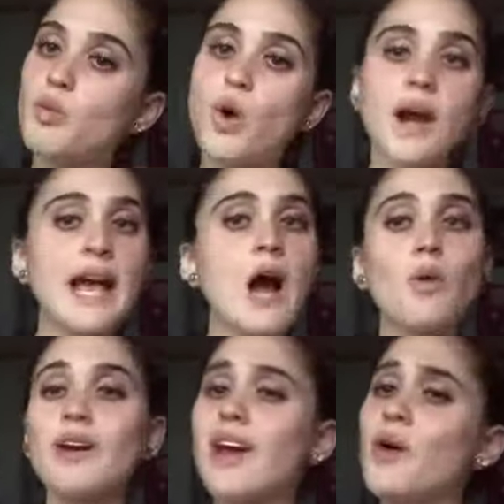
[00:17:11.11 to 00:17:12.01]
work
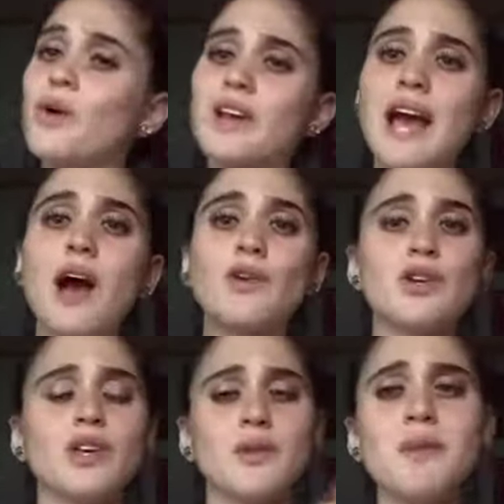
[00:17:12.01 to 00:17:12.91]
out, and
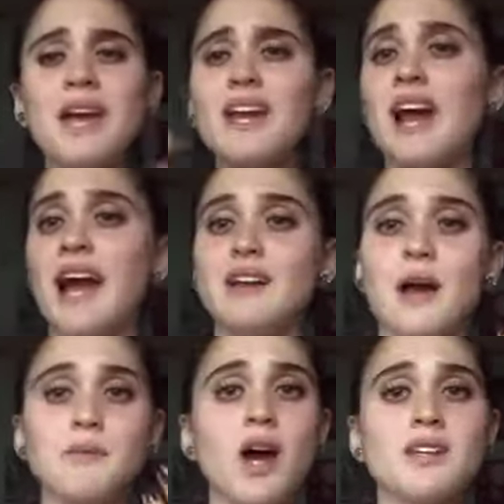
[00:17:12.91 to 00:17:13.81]
you're like, man,
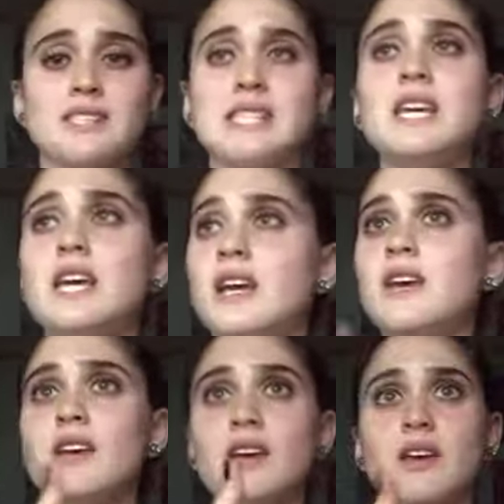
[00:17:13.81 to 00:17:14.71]
I'm
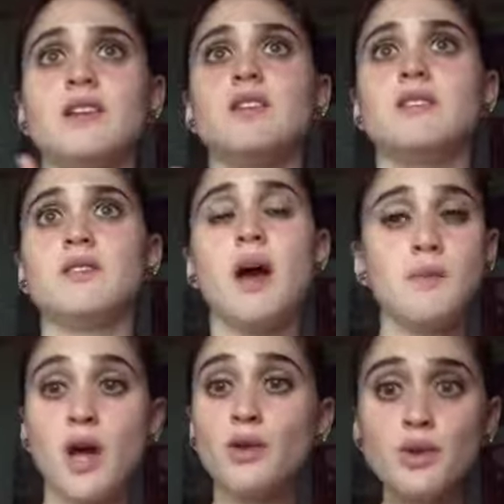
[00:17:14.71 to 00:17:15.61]

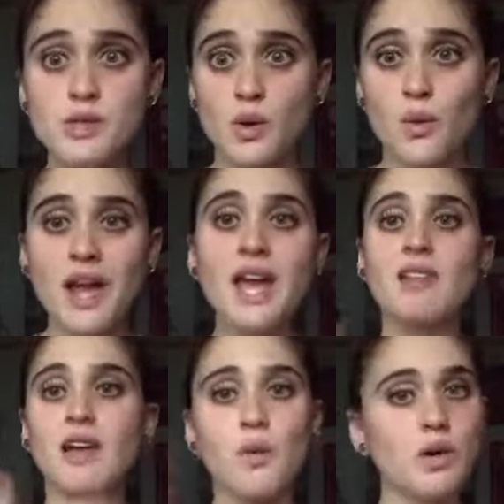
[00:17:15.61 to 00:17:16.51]
not losing
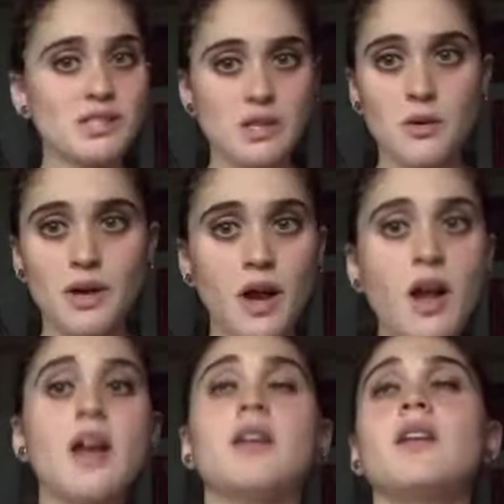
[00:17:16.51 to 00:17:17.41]
weight, like what's going
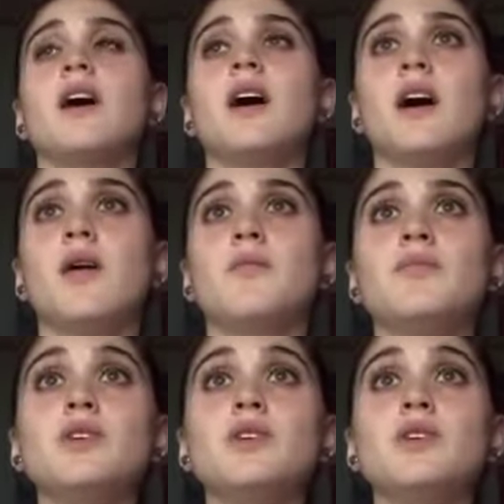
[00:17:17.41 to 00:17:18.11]
on?